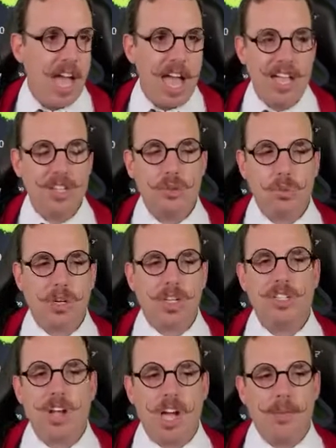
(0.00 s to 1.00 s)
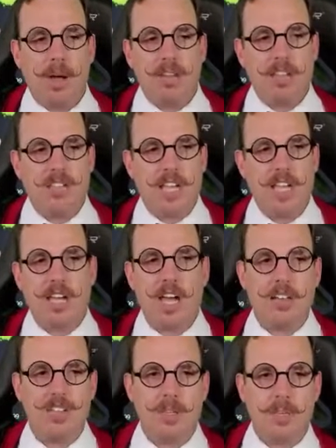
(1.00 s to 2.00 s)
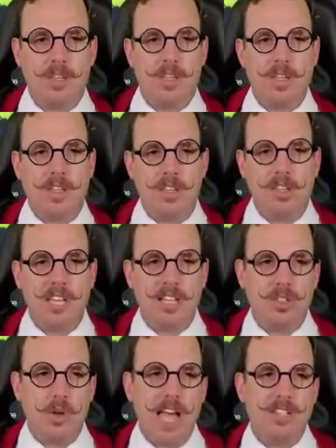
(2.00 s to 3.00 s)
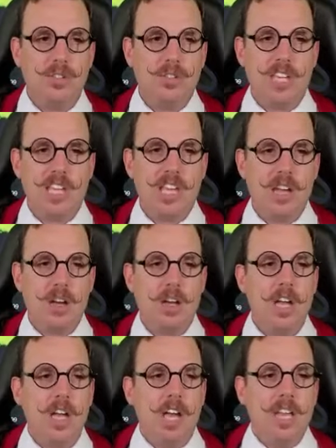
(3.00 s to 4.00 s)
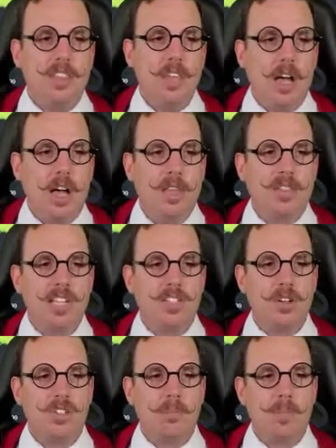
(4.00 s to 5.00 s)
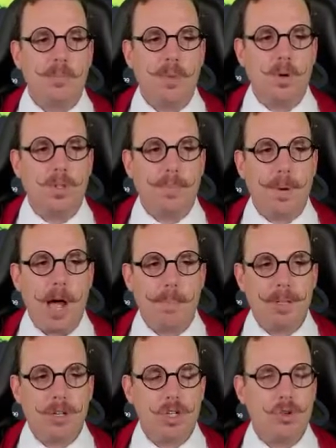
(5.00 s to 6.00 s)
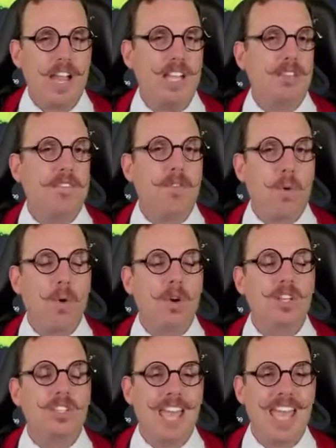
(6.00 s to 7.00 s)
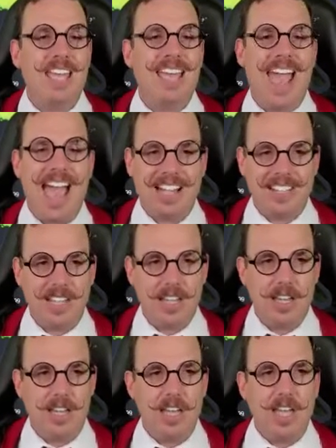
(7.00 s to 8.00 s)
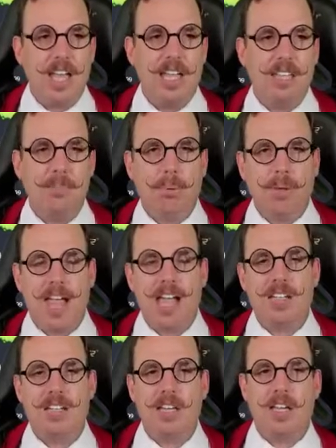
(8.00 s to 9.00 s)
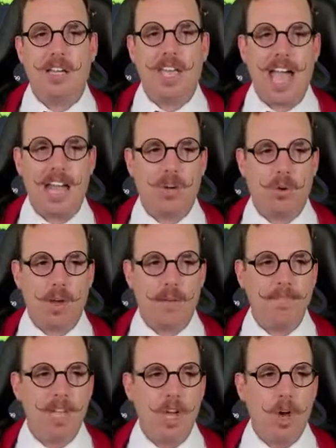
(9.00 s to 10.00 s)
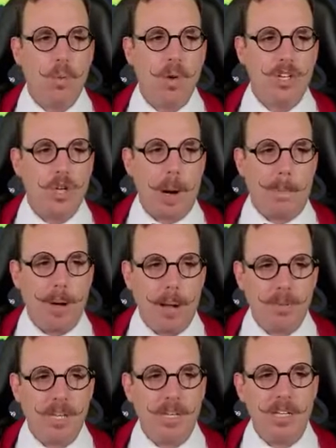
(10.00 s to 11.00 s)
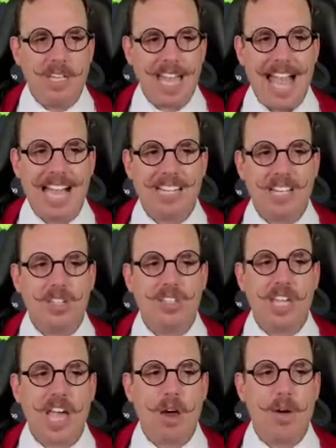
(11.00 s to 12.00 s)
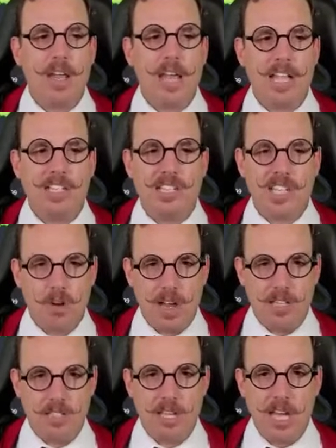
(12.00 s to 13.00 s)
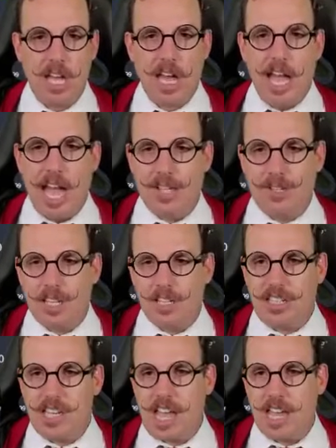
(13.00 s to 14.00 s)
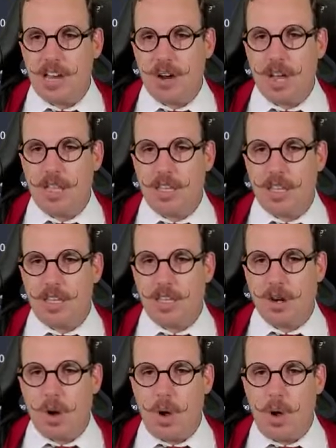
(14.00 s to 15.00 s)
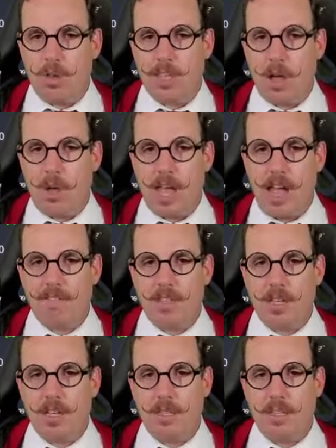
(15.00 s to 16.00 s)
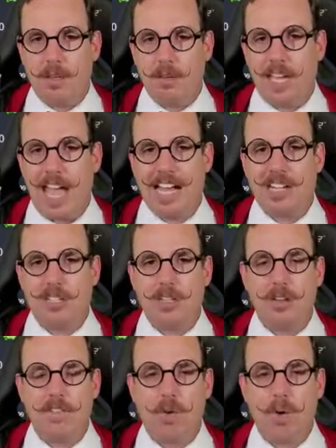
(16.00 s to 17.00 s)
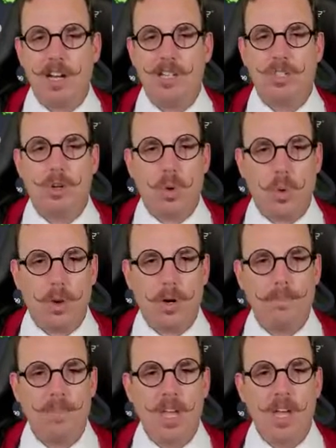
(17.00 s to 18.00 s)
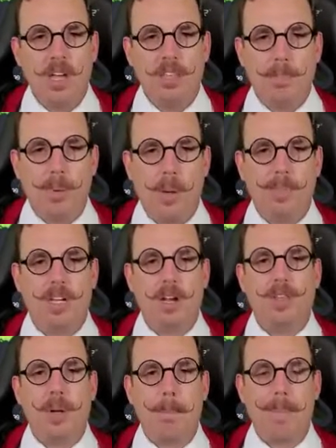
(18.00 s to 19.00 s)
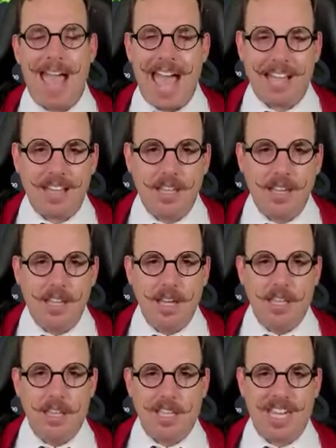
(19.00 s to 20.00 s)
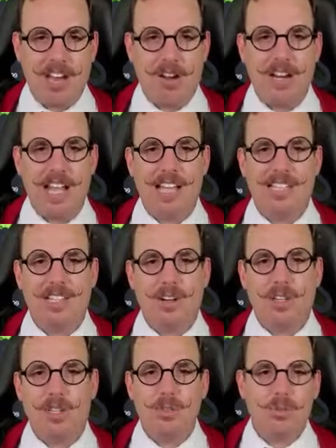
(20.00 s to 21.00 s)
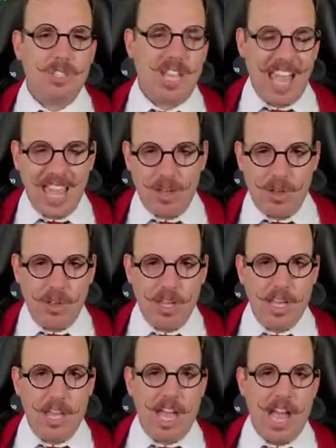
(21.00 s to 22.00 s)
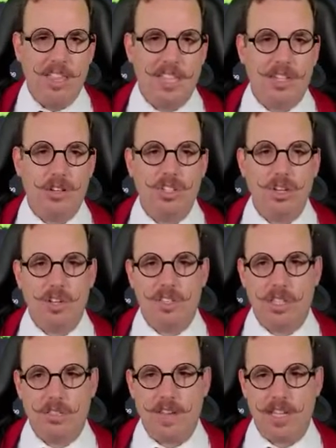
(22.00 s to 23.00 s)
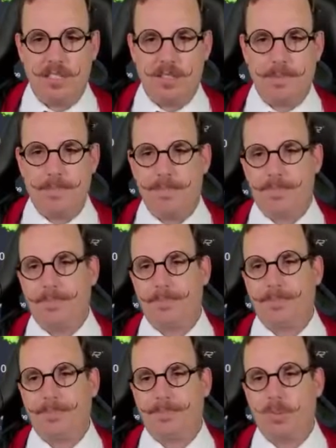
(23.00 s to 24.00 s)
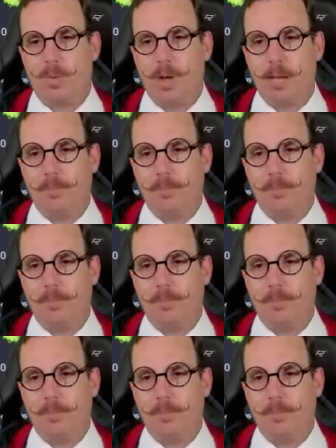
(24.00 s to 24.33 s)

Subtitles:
And so we're going to talk about this and kind of some of the things. So as you see here, these are some of the most popular traits for a tank Axie in the plant category, which are pumpkin, cactus, carrot, and Sirius. And so you can see that here, they all have the cactus on their forehead as their horn, the pumpkin on their back, the carrot as their little tail, and then their seriousness face, right?